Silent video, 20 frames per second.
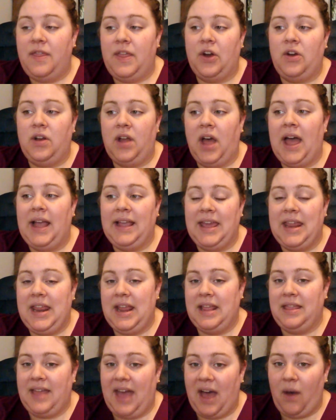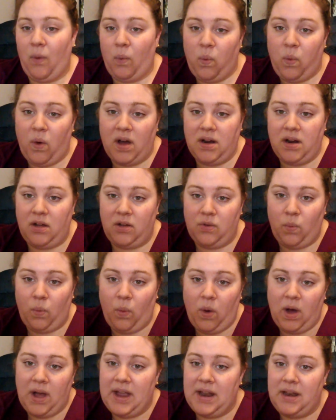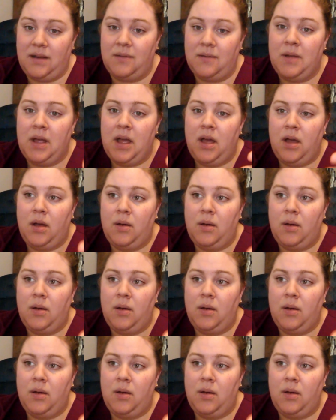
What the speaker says: they're not getting that one-on-one